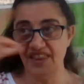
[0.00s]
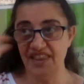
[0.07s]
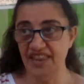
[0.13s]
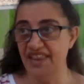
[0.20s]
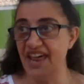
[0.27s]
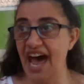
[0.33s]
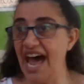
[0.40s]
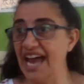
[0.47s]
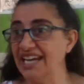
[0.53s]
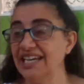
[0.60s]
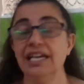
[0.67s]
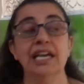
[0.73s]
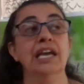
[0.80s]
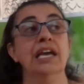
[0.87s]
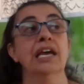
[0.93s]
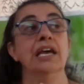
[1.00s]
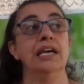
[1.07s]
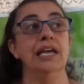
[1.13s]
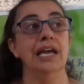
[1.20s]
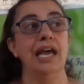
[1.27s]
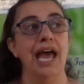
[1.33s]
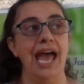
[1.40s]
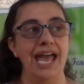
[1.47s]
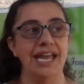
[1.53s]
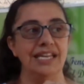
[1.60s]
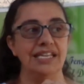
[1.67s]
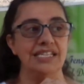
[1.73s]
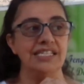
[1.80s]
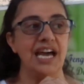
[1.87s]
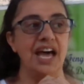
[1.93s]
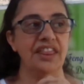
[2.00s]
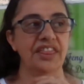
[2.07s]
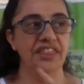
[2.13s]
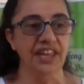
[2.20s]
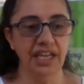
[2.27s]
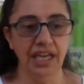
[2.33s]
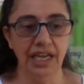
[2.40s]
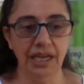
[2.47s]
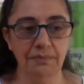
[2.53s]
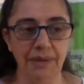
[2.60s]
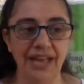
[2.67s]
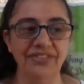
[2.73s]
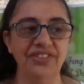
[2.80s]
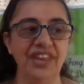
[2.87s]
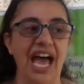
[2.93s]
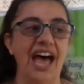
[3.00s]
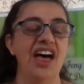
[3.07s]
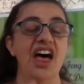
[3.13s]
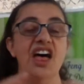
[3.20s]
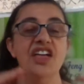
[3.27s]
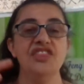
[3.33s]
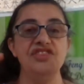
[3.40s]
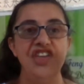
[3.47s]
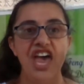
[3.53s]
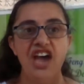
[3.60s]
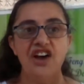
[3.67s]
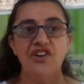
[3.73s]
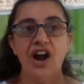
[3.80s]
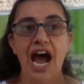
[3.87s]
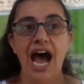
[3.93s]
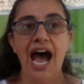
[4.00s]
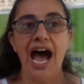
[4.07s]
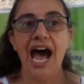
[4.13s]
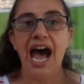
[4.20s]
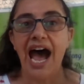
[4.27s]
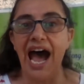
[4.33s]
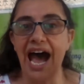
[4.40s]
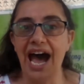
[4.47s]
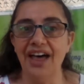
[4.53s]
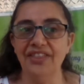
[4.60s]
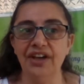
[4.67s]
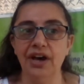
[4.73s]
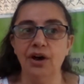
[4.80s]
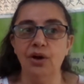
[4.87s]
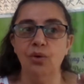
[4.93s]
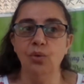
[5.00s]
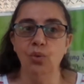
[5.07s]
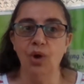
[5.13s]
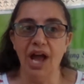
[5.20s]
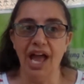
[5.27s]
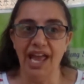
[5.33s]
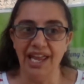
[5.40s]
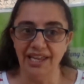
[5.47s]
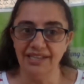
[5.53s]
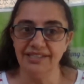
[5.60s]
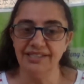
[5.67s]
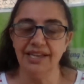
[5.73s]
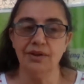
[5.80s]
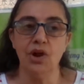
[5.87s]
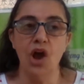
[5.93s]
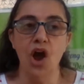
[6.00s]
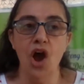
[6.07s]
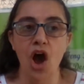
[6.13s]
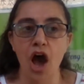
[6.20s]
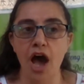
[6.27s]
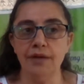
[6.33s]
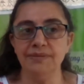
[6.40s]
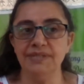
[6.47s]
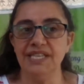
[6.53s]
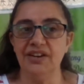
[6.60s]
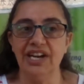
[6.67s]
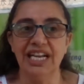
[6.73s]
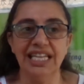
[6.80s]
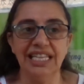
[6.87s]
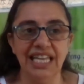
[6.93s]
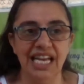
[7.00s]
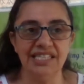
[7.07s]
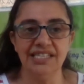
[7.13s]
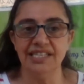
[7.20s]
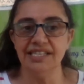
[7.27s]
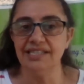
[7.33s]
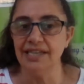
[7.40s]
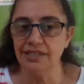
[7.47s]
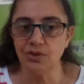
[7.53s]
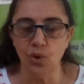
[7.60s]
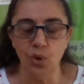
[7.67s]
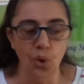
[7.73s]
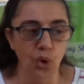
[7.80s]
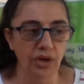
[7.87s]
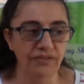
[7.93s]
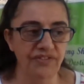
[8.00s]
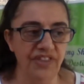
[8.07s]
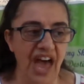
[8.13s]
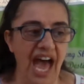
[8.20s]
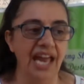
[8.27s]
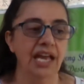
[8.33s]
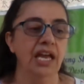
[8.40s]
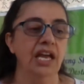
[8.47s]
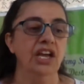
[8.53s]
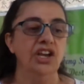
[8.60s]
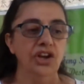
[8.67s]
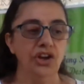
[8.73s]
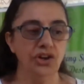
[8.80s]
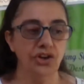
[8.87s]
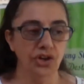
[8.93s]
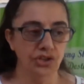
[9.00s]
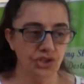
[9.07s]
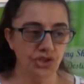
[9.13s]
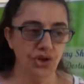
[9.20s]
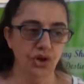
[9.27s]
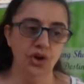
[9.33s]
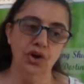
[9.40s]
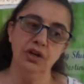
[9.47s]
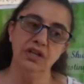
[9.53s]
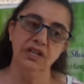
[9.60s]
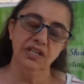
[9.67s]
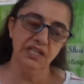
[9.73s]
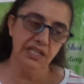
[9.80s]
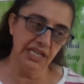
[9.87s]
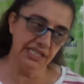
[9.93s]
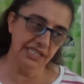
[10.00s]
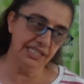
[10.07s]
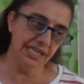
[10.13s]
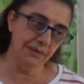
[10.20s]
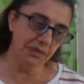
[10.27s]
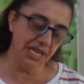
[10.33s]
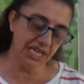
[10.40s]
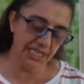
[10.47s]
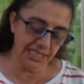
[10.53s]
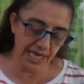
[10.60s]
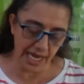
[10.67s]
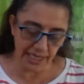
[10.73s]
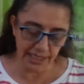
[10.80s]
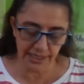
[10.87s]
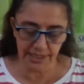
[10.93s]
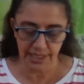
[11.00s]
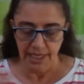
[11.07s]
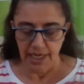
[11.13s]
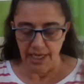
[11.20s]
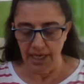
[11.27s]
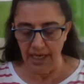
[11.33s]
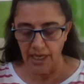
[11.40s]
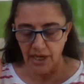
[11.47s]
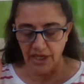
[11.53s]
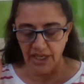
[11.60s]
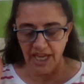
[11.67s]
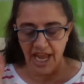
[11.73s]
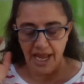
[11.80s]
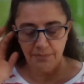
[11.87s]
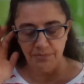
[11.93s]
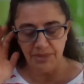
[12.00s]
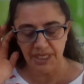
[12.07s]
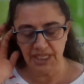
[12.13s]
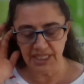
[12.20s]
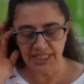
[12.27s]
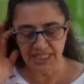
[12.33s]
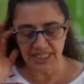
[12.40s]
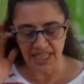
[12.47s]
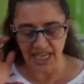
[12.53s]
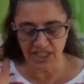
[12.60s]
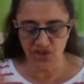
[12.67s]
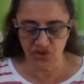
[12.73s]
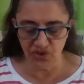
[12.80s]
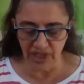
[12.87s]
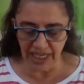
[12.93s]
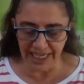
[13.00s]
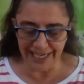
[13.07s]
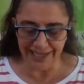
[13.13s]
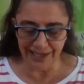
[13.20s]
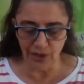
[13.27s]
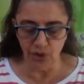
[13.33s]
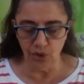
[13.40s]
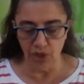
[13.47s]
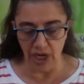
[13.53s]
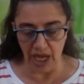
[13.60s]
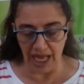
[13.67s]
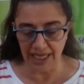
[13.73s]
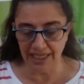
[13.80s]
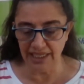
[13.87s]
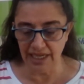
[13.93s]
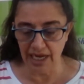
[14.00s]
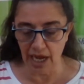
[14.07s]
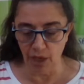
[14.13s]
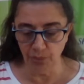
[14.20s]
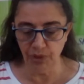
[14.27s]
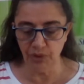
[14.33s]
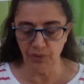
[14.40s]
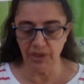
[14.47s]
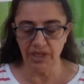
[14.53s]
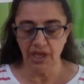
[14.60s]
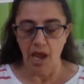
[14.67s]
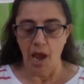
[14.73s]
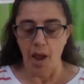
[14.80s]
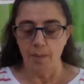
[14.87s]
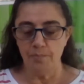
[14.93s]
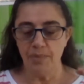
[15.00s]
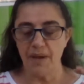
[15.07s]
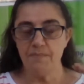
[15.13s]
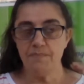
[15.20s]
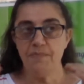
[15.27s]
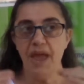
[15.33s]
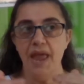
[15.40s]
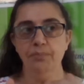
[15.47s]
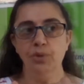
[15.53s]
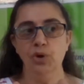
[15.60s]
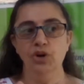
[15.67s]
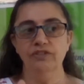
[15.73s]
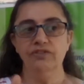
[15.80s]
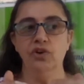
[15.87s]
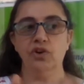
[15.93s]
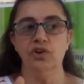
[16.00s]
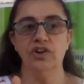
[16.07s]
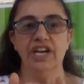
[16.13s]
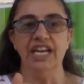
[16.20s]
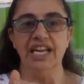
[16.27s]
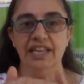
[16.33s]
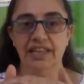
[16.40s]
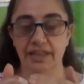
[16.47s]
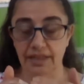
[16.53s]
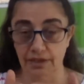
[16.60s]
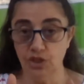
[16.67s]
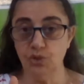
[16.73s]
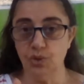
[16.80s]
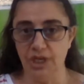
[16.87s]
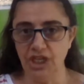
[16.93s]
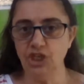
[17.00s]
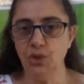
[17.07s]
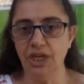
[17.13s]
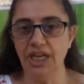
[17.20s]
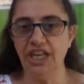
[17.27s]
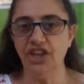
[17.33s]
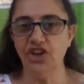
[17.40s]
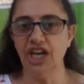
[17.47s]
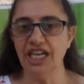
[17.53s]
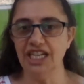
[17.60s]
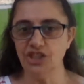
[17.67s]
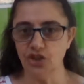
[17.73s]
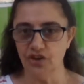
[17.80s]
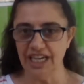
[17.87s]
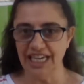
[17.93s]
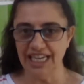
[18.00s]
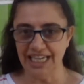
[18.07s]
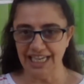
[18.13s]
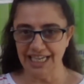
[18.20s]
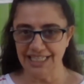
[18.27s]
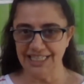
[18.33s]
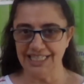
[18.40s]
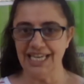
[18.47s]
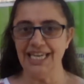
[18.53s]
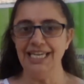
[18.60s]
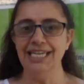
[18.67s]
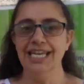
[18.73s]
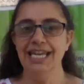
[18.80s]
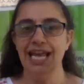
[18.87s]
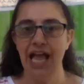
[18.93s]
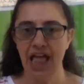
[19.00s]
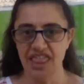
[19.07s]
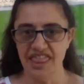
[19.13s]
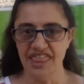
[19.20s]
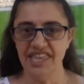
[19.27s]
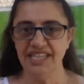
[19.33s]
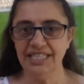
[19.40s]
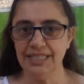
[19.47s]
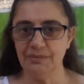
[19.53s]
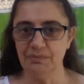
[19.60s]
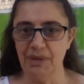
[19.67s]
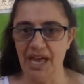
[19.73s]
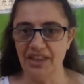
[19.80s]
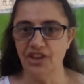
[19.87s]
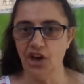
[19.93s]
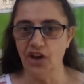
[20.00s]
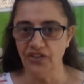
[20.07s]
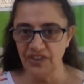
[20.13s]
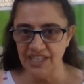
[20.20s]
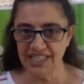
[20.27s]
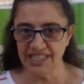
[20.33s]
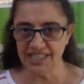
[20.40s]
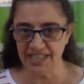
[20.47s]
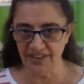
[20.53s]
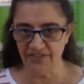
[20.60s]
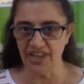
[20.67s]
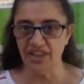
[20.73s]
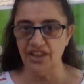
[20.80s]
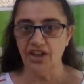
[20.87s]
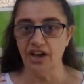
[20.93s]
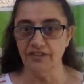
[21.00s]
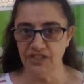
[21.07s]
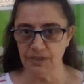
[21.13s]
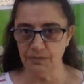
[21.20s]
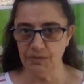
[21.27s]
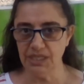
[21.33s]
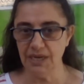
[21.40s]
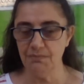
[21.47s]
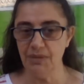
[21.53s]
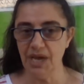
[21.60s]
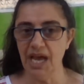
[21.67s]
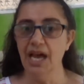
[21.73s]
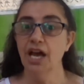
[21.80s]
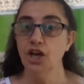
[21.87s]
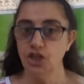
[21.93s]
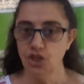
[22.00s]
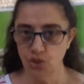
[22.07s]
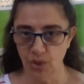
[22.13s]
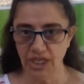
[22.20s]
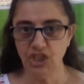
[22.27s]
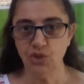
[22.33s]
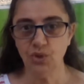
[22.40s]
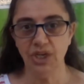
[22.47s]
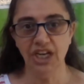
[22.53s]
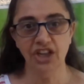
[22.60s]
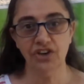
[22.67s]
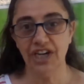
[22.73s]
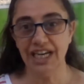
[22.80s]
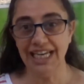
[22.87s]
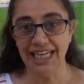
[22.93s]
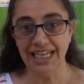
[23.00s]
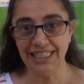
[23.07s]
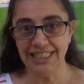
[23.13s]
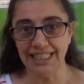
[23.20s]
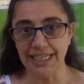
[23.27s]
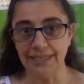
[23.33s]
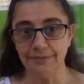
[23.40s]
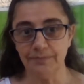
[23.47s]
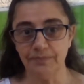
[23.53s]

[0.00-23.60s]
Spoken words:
that and are thinking about that. There are other ways. There are herbs, there are cleansers, there's all of that. You're not sure? Then send me a text, okay? Because that's really all I can help you with. But people have already, 2023 has already kicked in this month. On the 7th of September, 2023 kicked in.